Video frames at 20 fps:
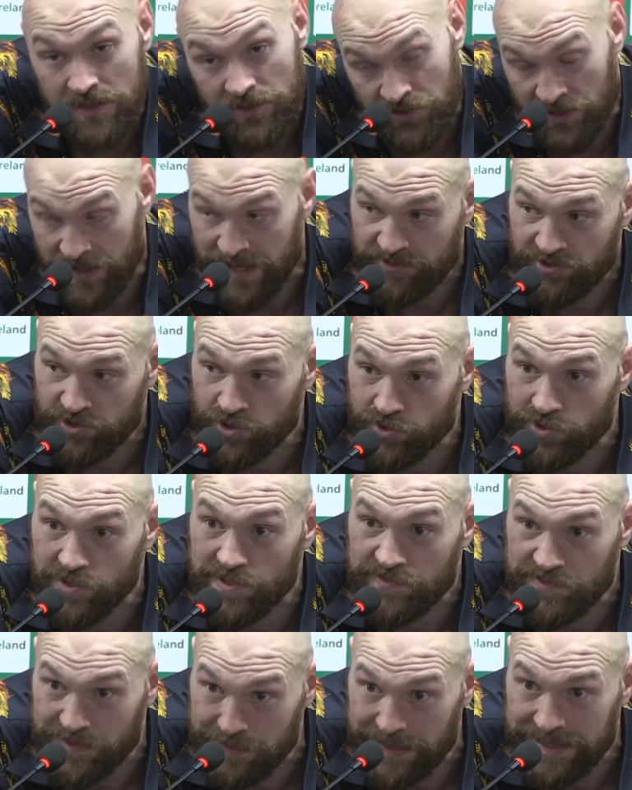So that's good
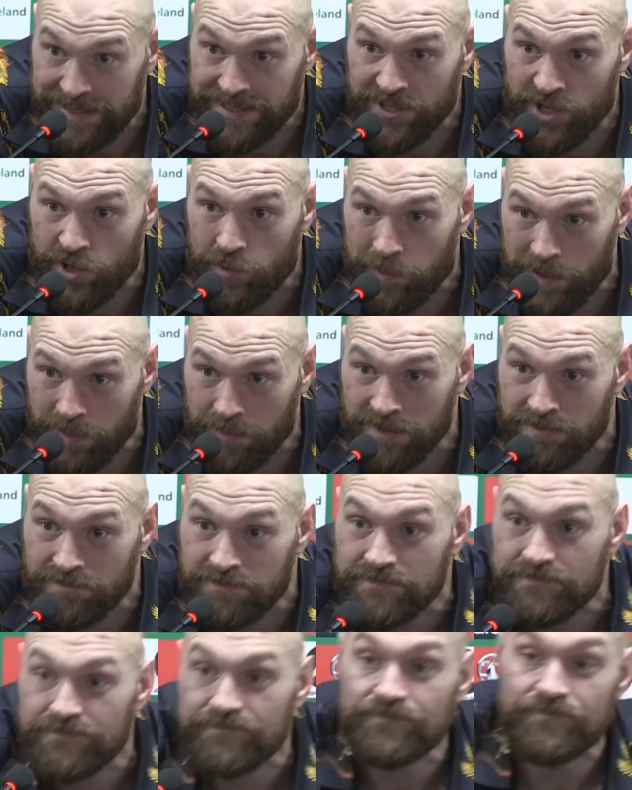enough for me, no problem.
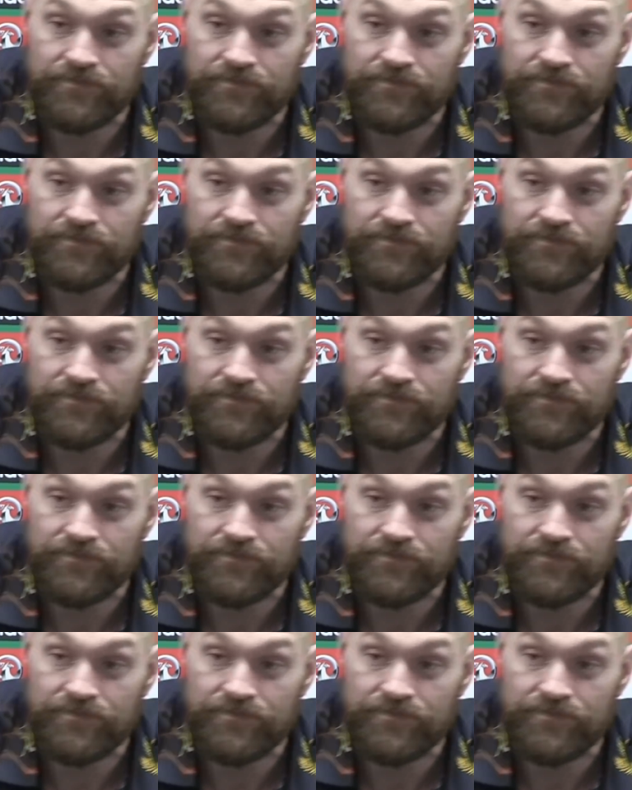